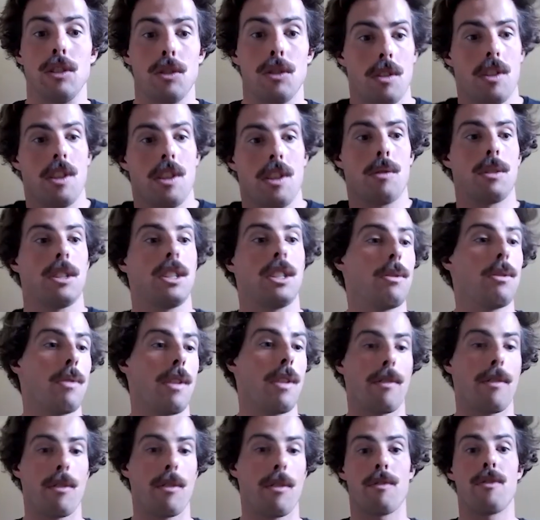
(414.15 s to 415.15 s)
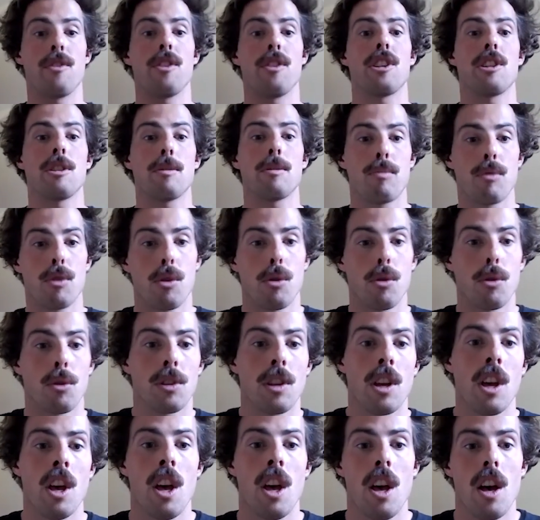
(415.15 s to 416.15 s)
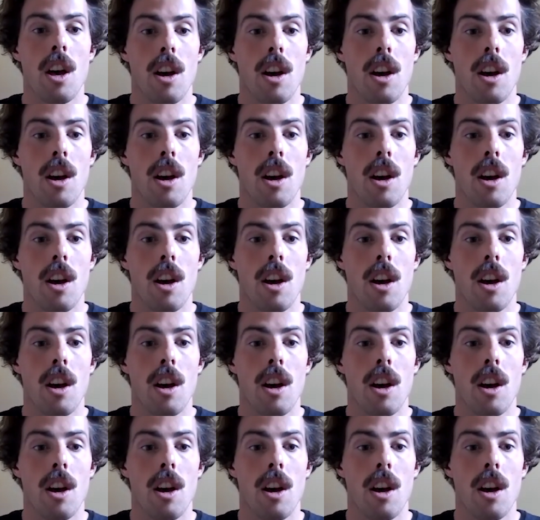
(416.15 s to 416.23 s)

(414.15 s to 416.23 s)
So here we see we have a very broad